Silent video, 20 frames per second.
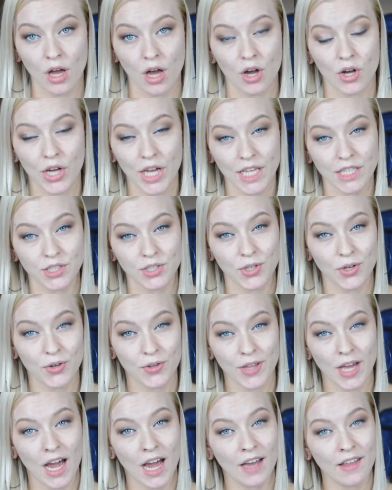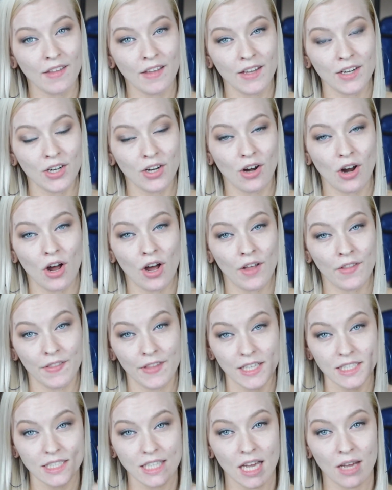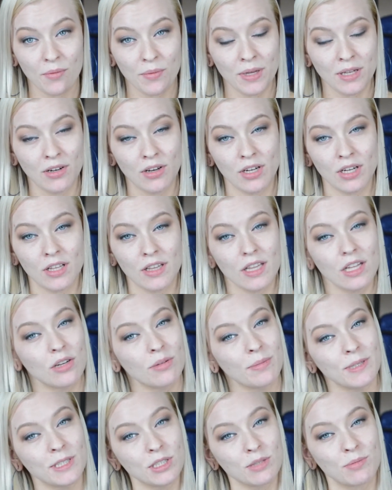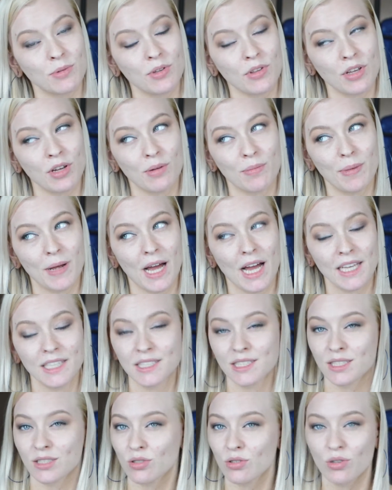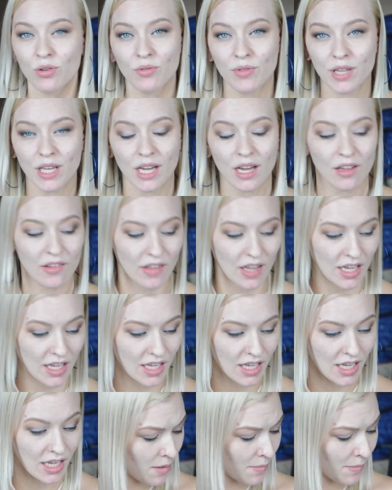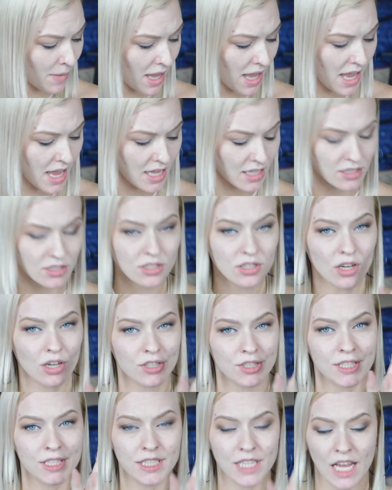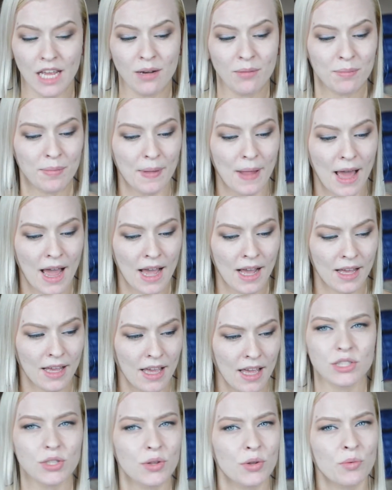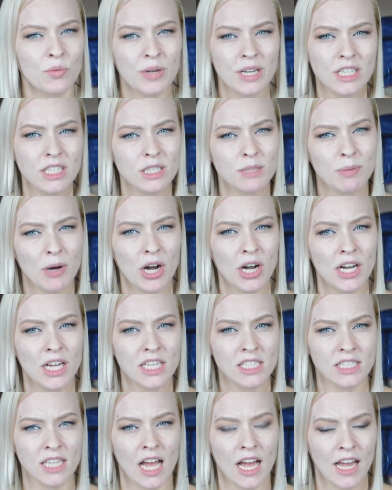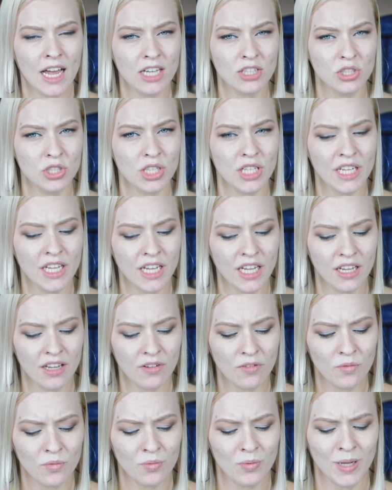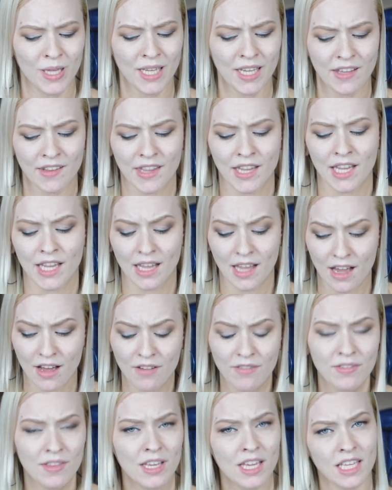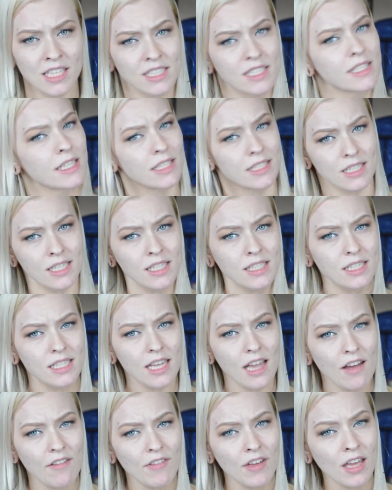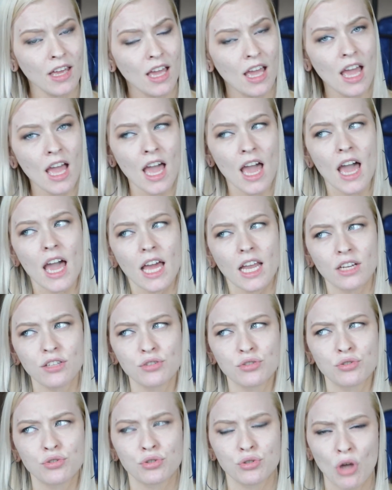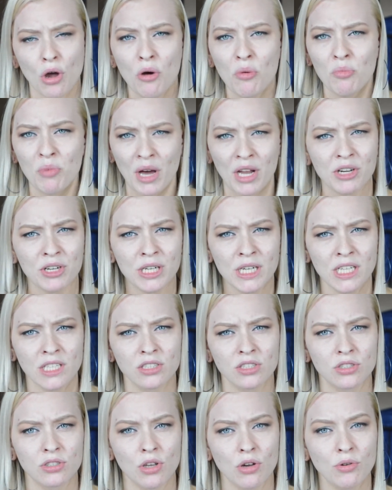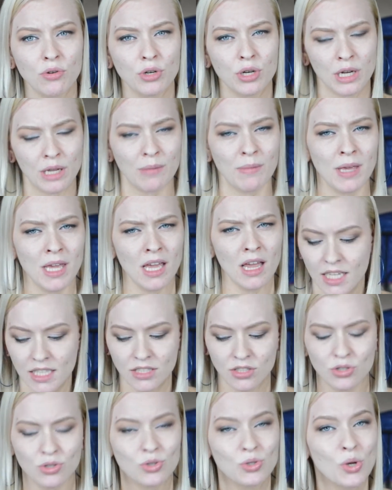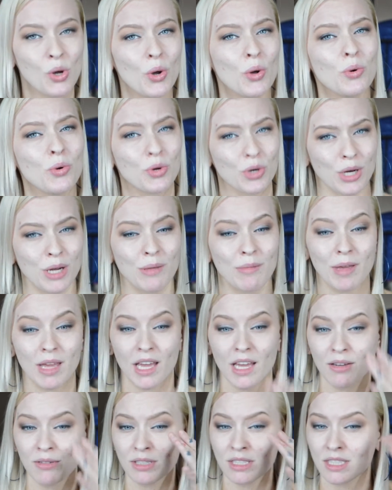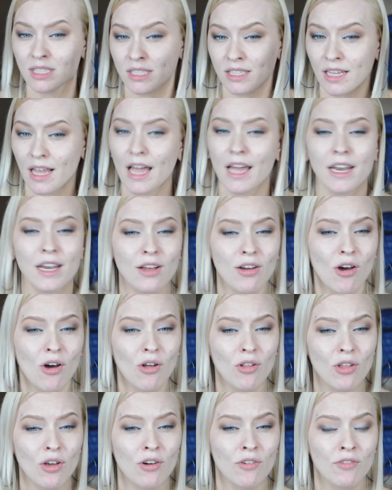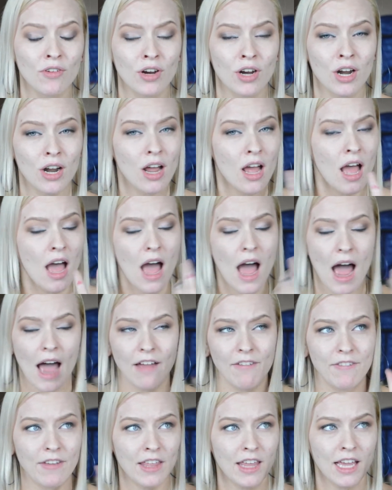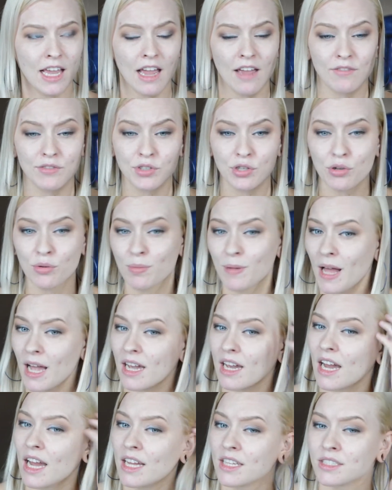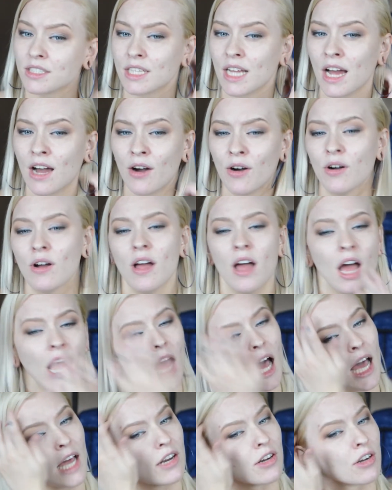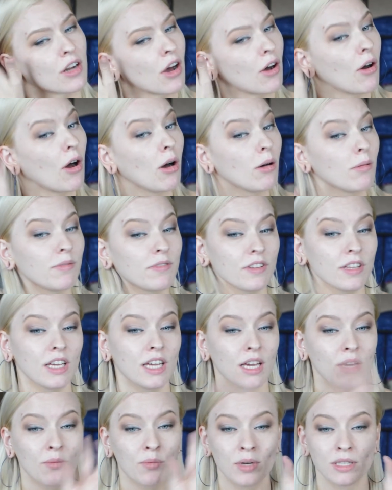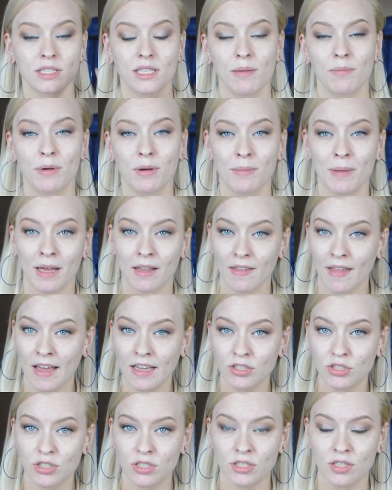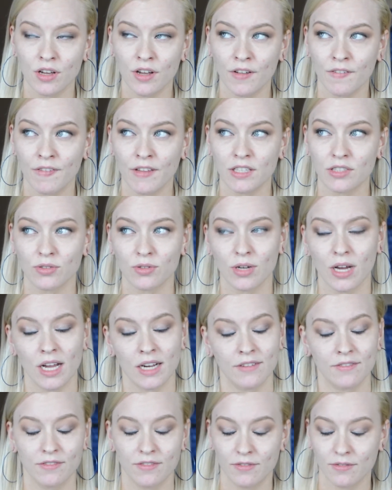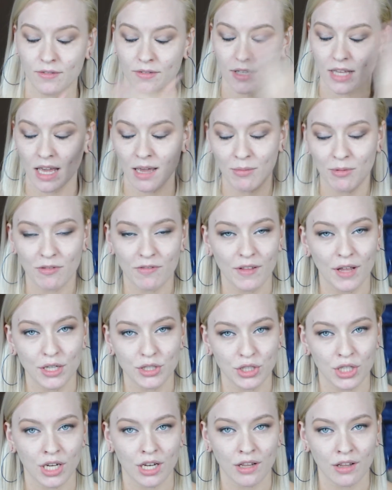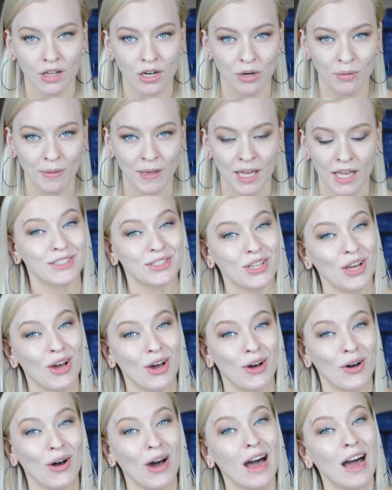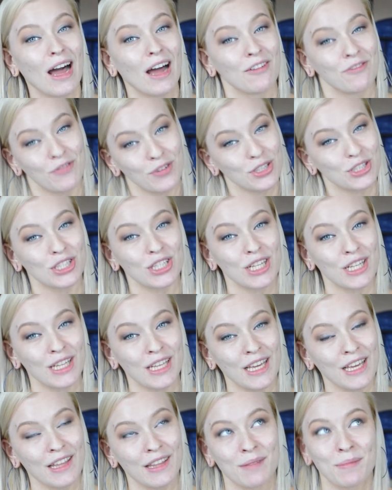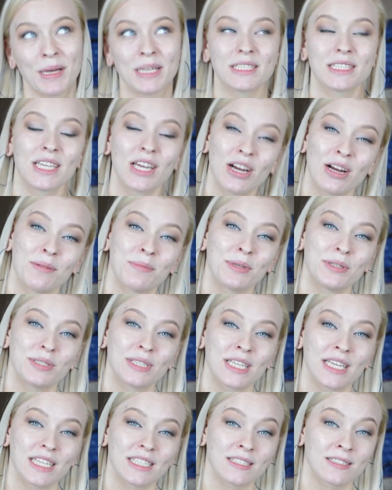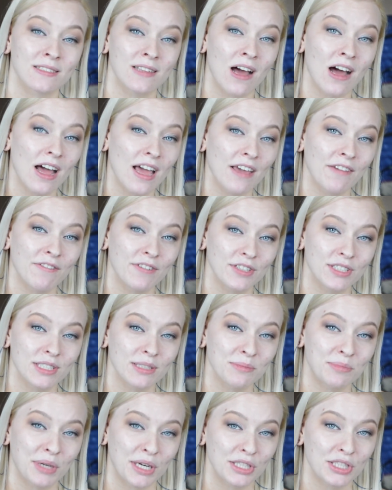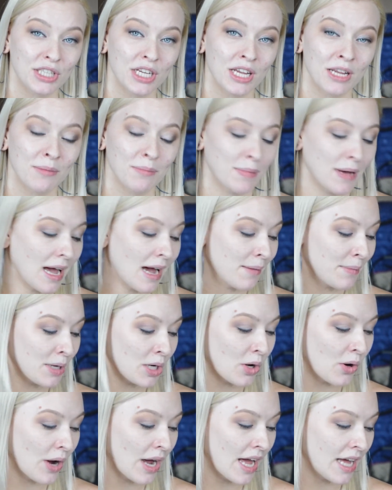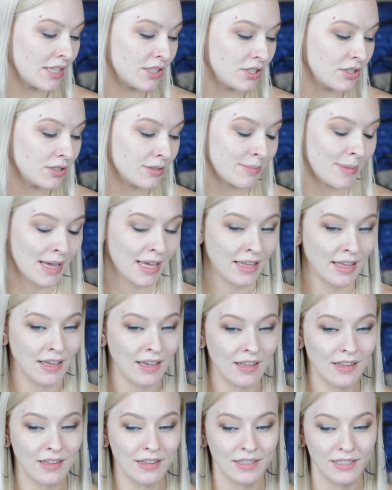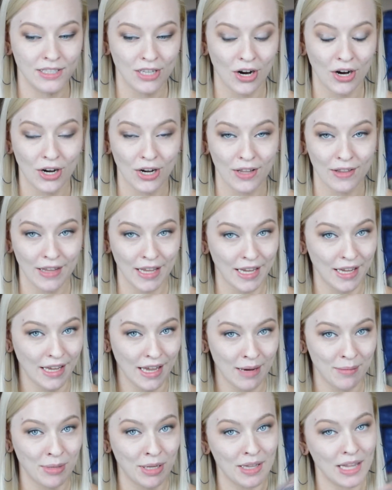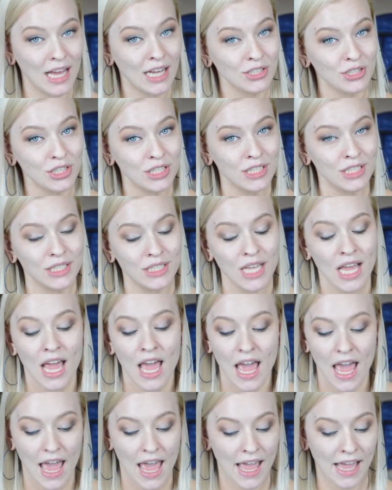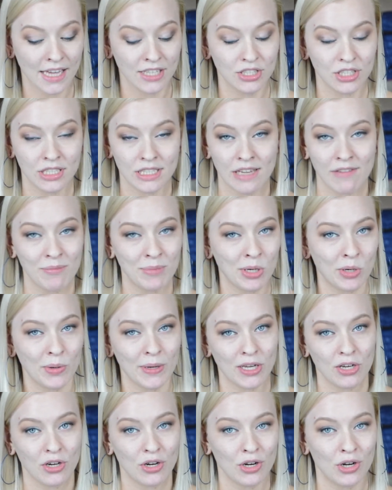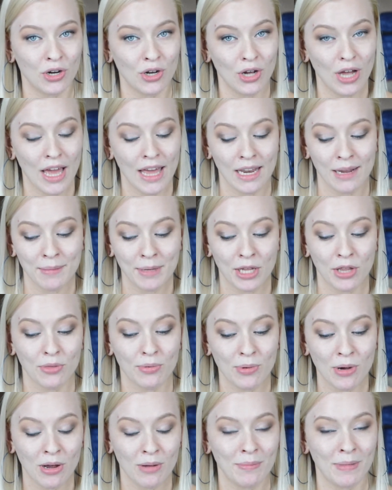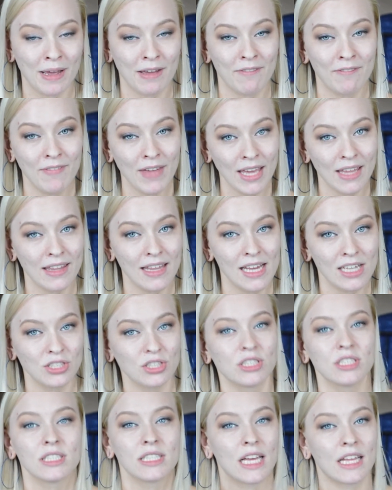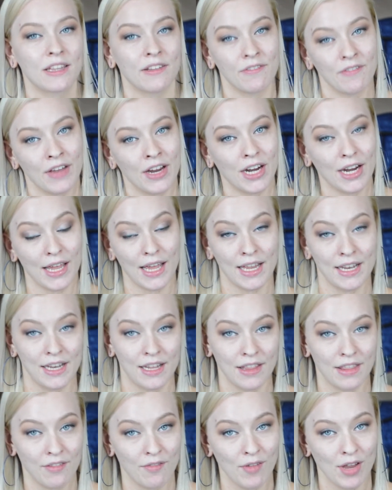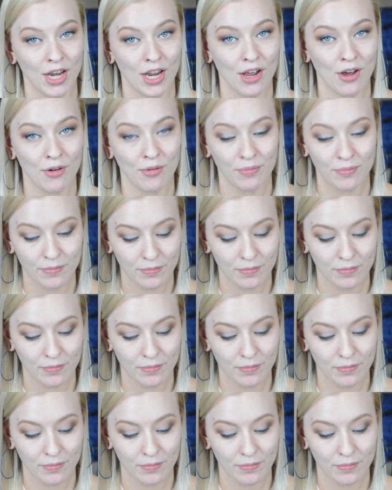Okay, so the eyeliner on this eye went on a little bit smoother, but I still don't think I like it. My hands are stained black. So the weirdest part is I actually really love the consistency of it. It is so buttery and so creamy. That's too creamy. It was sliding all over. I feel like I have two black eyes now. I don't know. Hopefully once I put my lashes on, this will kind of camouflage it a little bit. So unfortunately, the mascara I'm using is not a first impression, but I'm gonna go ahead and use my Tarte Light Camera lashes and just give them a quick curl, and I'm going to throw in my fake lashes at the very end of the video.